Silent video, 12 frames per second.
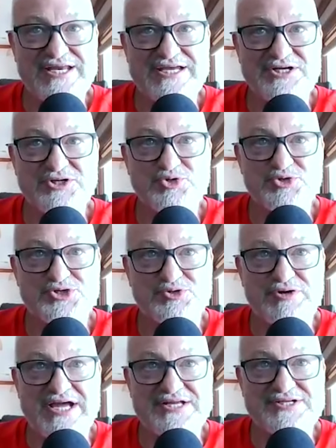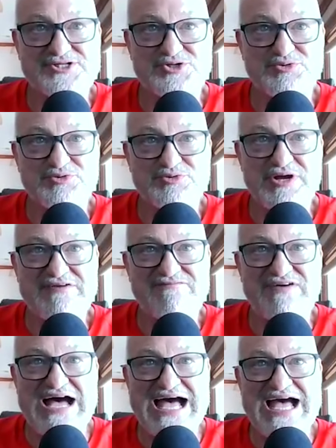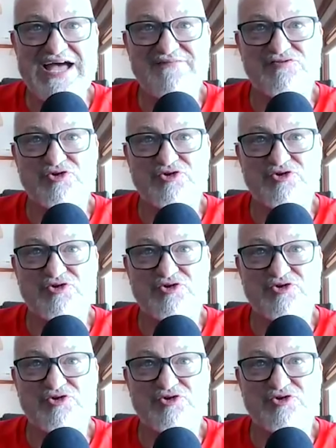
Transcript: interest rates to revive